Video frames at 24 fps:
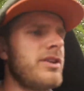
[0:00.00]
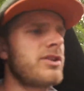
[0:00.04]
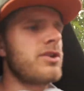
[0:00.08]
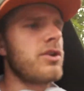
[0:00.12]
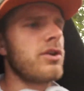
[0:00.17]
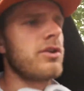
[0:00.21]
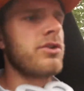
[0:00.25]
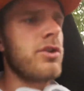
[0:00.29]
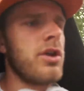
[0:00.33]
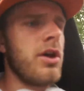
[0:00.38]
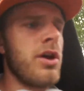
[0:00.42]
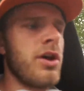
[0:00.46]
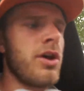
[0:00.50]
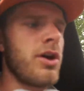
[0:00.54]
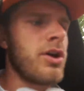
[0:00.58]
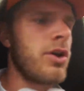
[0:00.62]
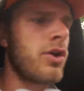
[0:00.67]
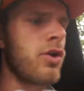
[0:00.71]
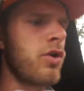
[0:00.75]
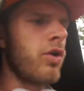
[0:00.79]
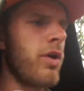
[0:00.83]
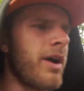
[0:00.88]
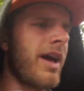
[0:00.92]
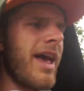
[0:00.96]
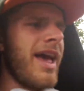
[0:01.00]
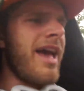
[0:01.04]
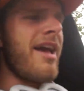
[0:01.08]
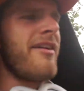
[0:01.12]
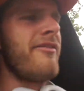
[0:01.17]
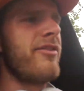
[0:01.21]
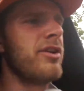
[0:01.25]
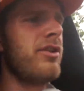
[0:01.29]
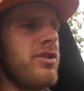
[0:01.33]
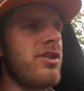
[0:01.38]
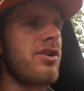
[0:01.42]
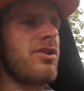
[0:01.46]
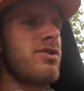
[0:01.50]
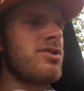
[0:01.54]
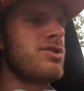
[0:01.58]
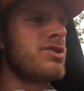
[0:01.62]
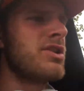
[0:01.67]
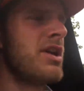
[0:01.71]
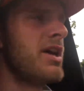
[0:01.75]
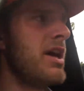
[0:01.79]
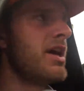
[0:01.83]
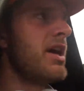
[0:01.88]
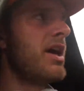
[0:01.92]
gone quite heavy on those,